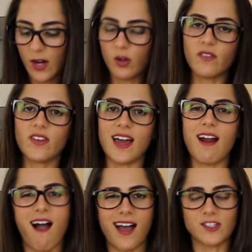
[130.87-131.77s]
It'll give it
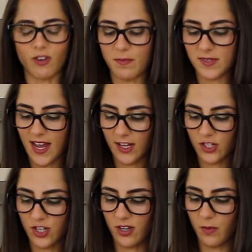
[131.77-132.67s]
that ice cream
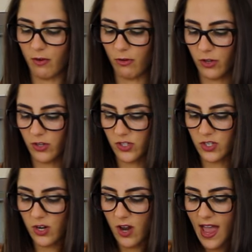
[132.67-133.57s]
texture that we're all
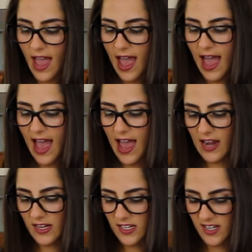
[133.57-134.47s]
used to.
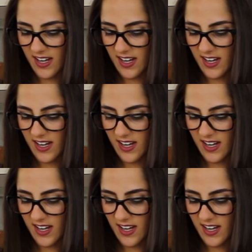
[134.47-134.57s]
And